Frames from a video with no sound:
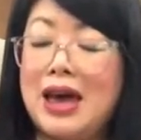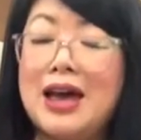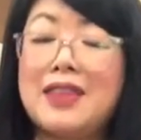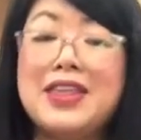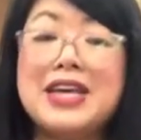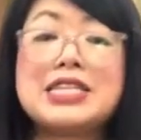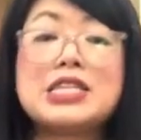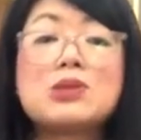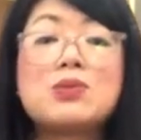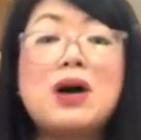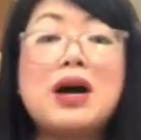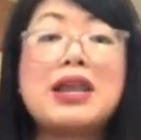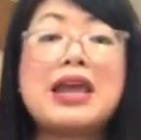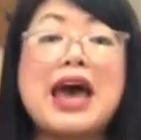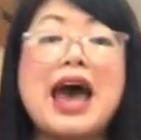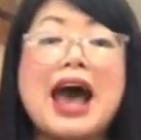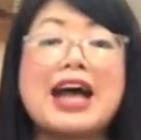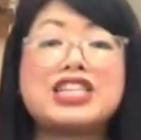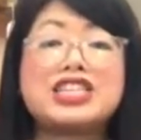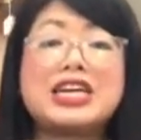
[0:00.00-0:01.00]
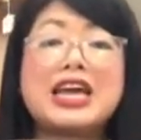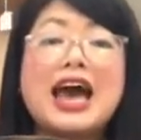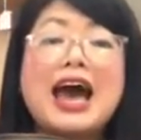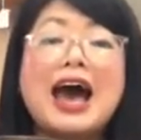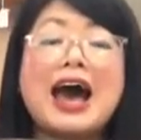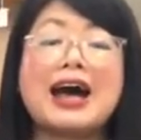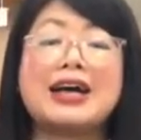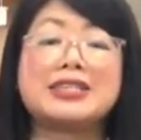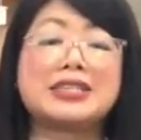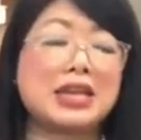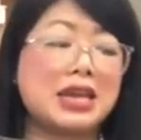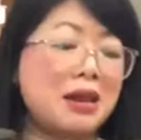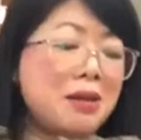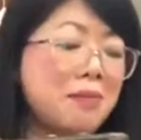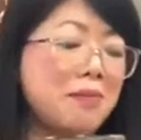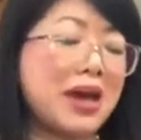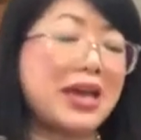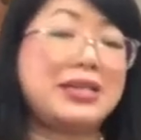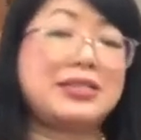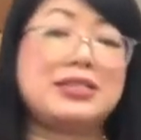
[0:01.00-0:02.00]
this one actually has an
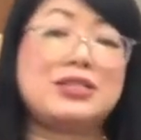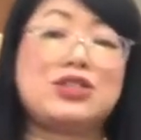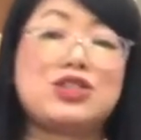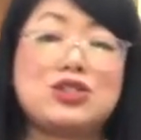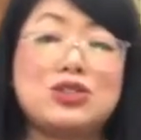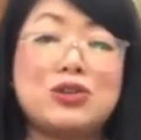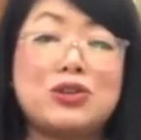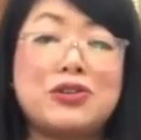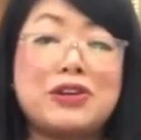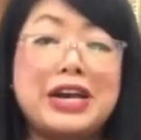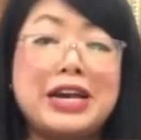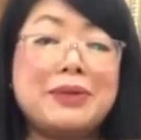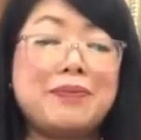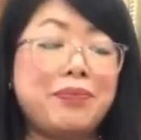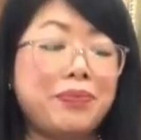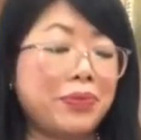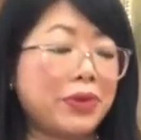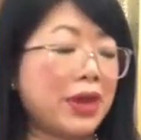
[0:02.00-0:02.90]
amazing story.